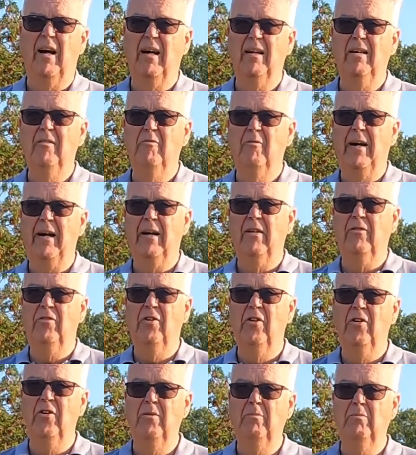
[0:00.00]
in round
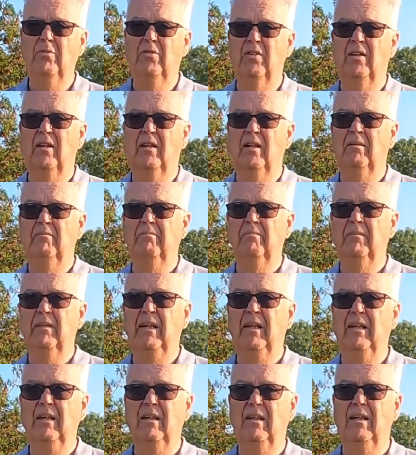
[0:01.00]
terms,
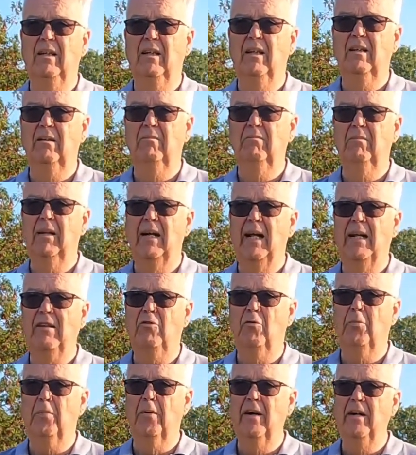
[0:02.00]
in late
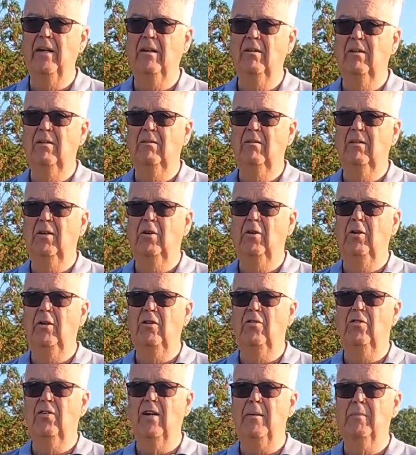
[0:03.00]
spring,
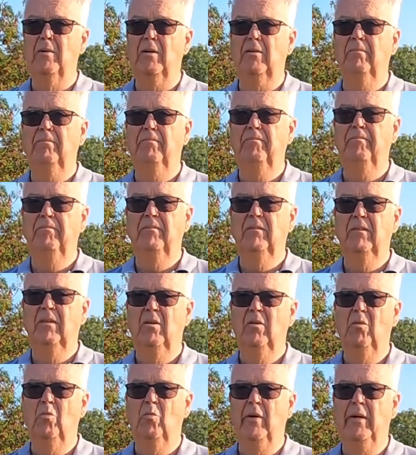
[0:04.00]
early summer,
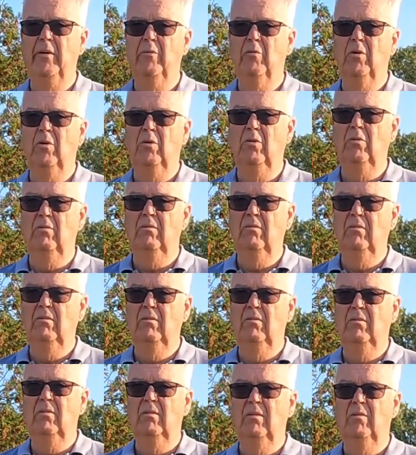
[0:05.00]
we will
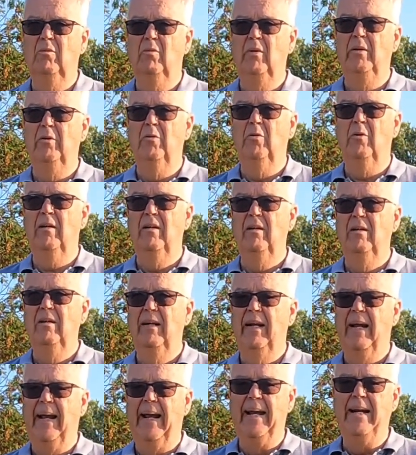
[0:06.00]

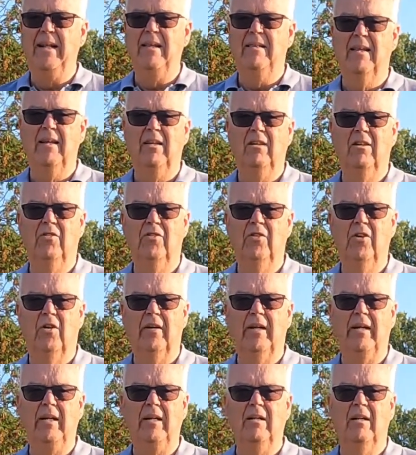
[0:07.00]
anything that's
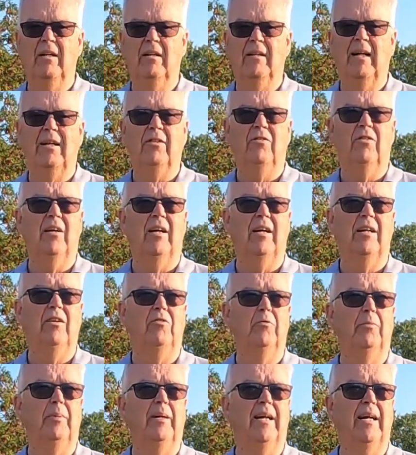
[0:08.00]
not eaten at that
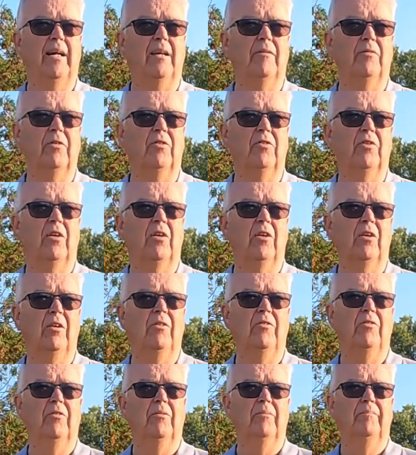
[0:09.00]
stage will be cut for
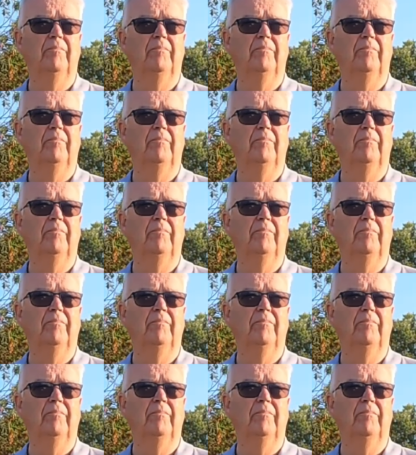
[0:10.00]
silage.